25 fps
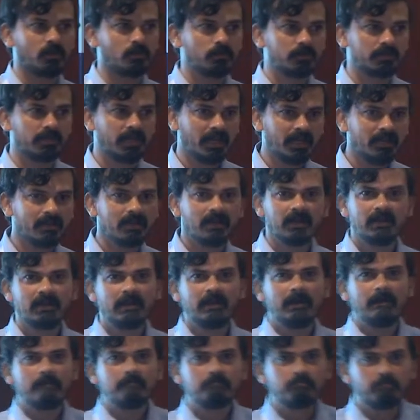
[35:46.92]
out there,
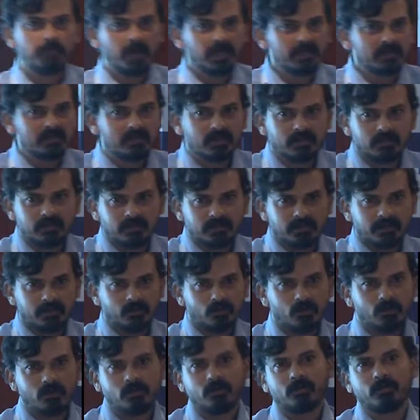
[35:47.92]
but you
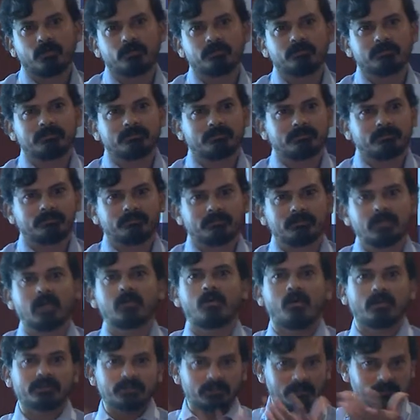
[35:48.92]
know, they
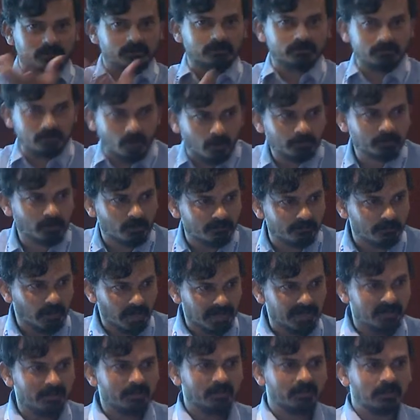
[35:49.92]
cost gobs of
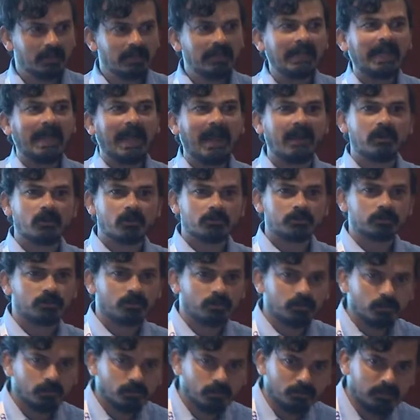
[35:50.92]
money, and
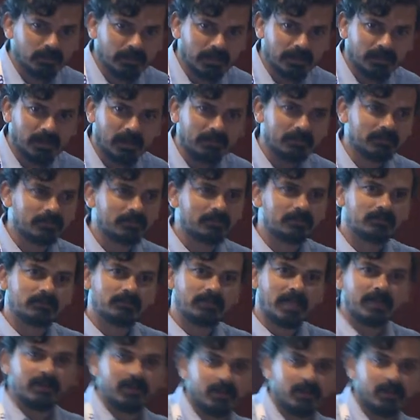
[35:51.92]
also uh, that they